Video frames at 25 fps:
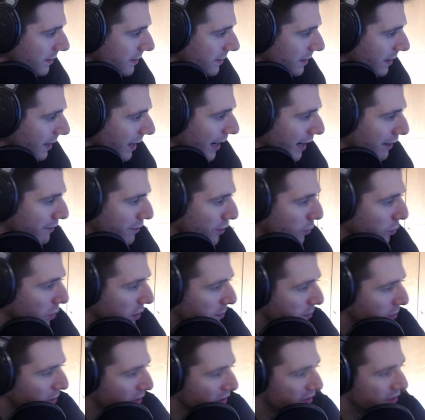I have a
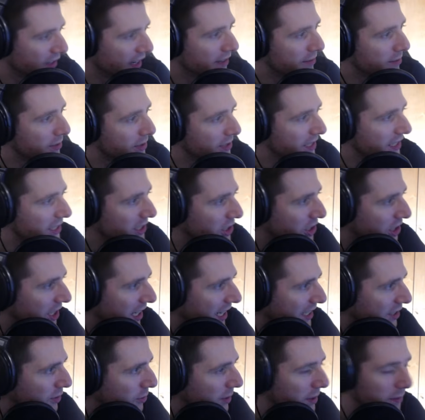1.5%
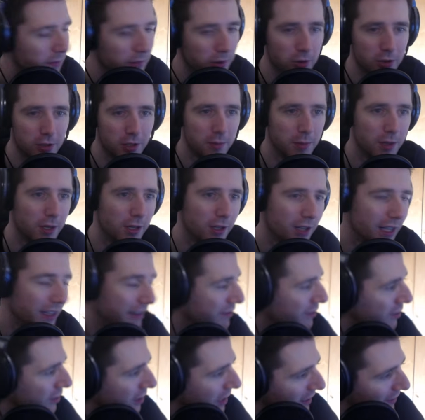chance with a Pokeball at
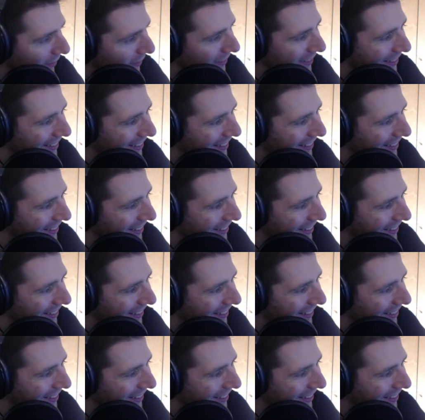full health.